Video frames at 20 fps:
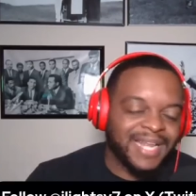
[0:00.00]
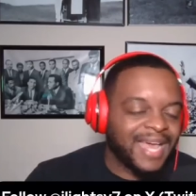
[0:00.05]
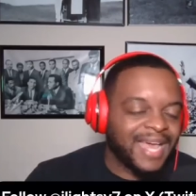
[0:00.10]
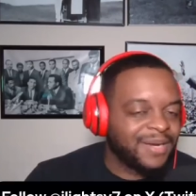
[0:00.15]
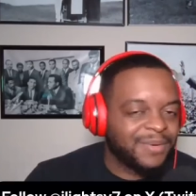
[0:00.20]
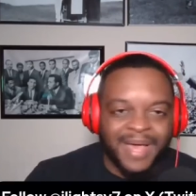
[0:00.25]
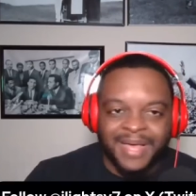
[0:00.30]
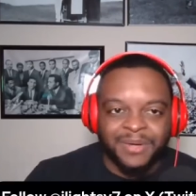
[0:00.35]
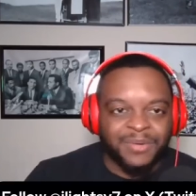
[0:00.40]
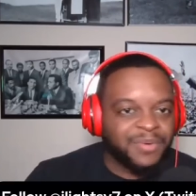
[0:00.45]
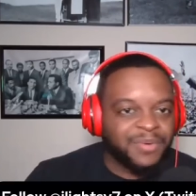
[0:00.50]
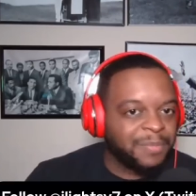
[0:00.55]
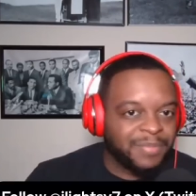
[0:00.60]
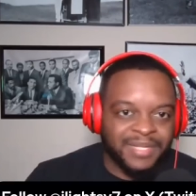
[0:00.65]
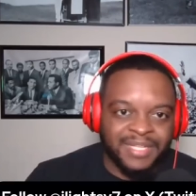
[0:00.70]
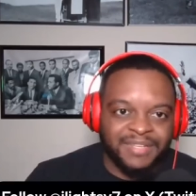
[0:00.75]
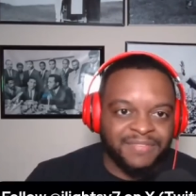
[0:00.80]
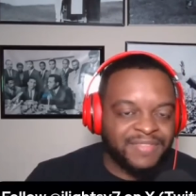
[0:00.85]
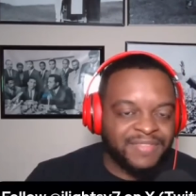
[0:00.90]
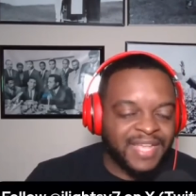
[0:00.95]
I don't I don't
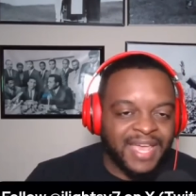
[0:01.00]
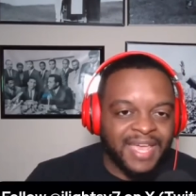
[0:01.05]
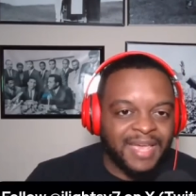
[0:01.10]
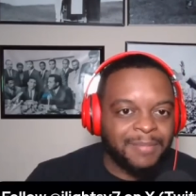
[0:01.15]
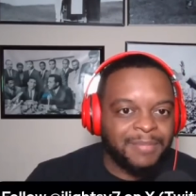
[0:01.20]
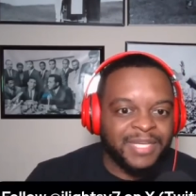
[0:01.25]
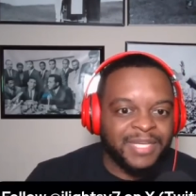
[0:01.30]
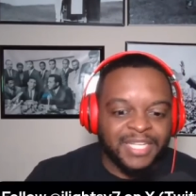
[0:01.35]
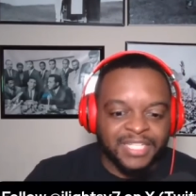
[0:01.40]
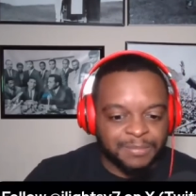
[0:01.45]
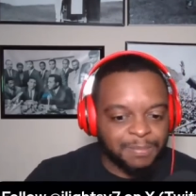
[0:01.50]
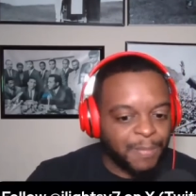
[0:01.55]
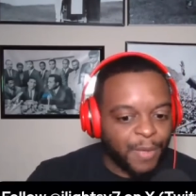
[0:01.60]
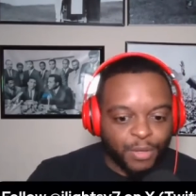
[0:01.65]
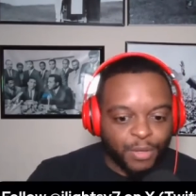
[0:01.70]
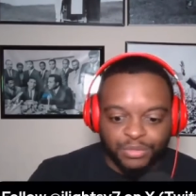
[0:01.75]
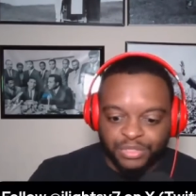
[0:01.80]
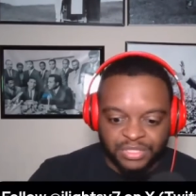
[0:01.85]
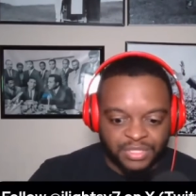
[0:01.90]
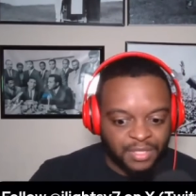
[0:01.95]
believe that because
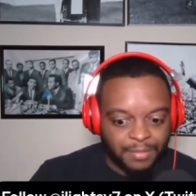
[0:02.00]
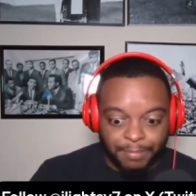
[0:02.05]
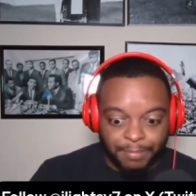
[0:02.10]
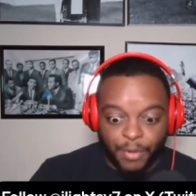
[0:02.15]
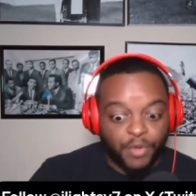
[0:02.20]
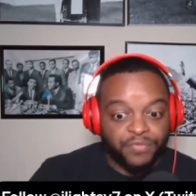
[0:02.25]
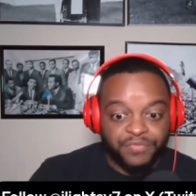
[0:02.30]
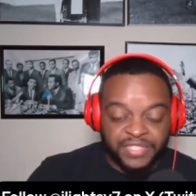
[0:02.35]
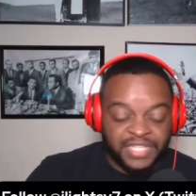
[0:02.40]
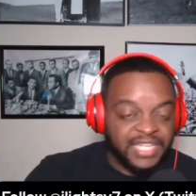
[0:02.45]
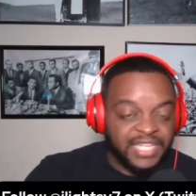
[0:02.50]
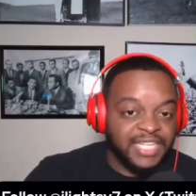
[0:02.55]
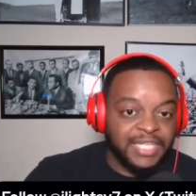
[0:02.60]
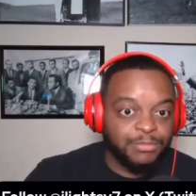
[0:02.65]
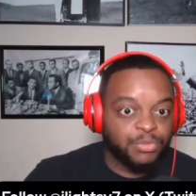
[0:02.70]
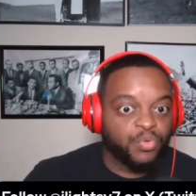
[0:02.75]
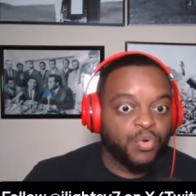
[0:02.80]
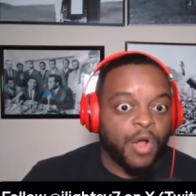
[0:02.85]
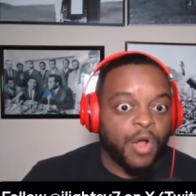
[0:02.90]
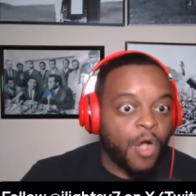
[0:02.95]
most of uh, both
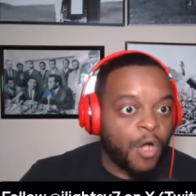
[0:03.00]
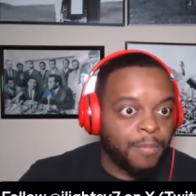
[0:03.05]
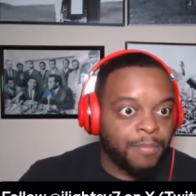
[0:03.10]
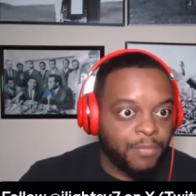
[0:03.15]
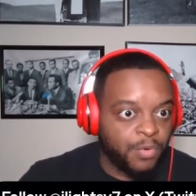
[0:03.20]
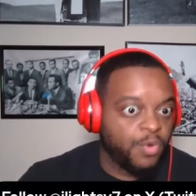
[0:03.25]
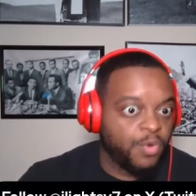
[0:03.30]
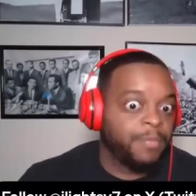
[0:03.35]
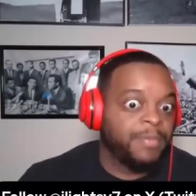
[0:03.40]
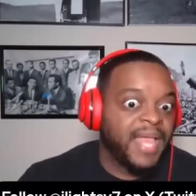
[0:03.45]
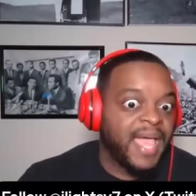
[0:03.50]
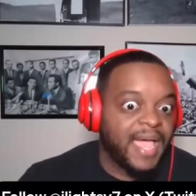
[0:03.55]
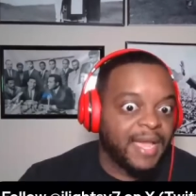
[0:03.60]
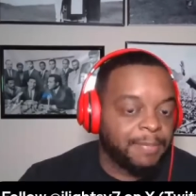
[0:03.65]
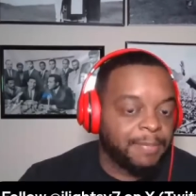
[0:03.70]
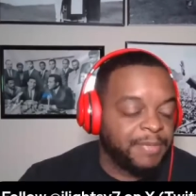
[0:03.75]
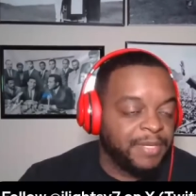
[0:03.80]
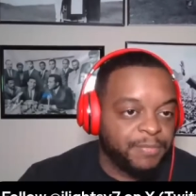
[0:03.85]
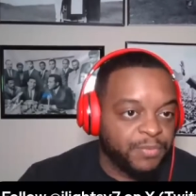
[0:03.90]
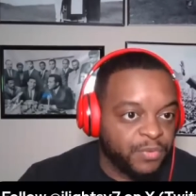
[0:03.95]
teams were all poor
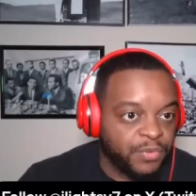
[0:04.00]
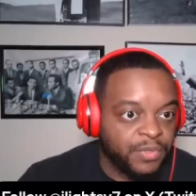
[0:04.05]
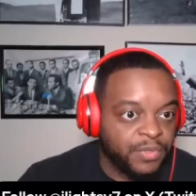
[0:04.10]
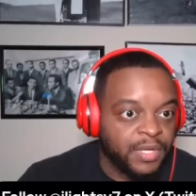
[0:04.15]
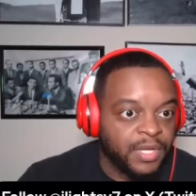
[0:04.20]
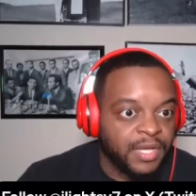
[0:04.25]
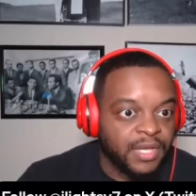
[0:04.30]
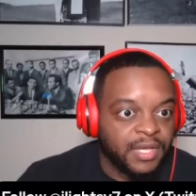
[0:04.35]
black people.